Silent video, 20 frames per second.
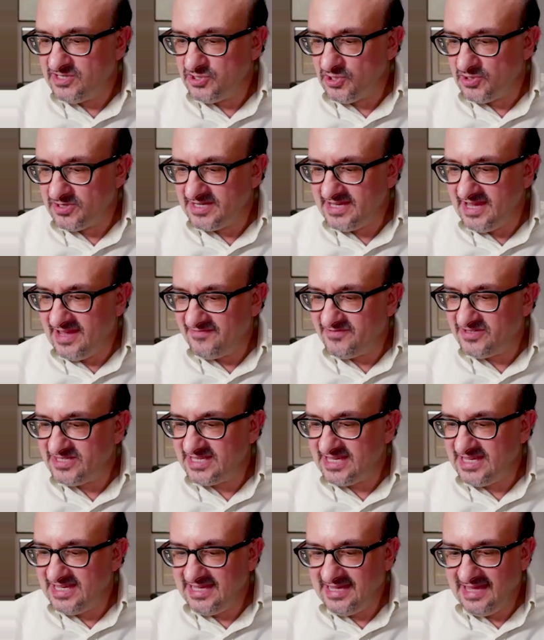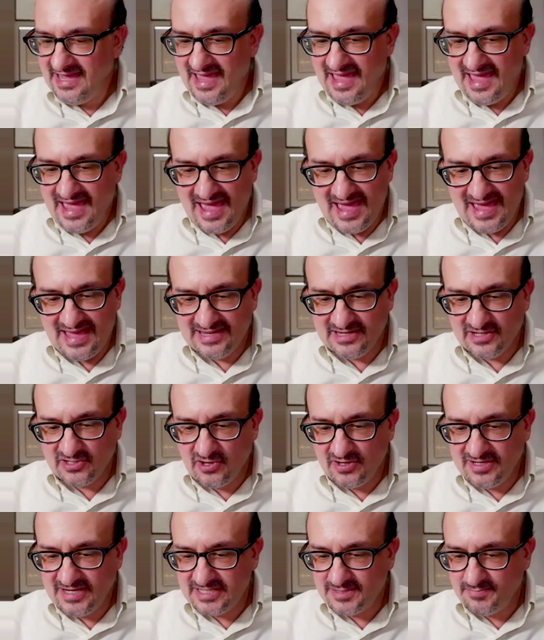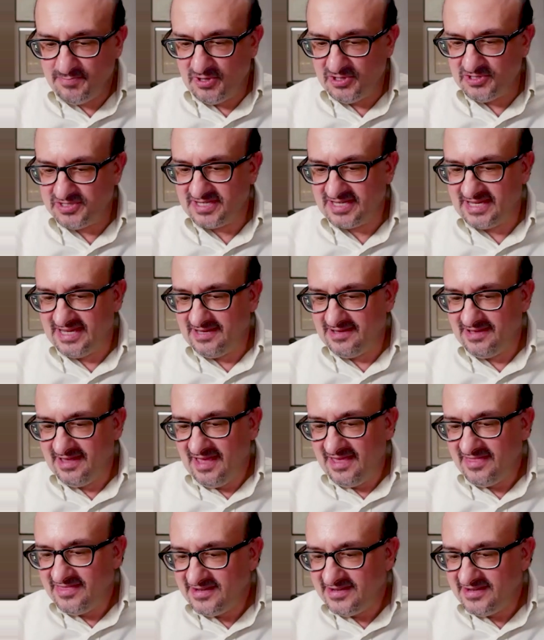Jolkiewski and Konietzpolski.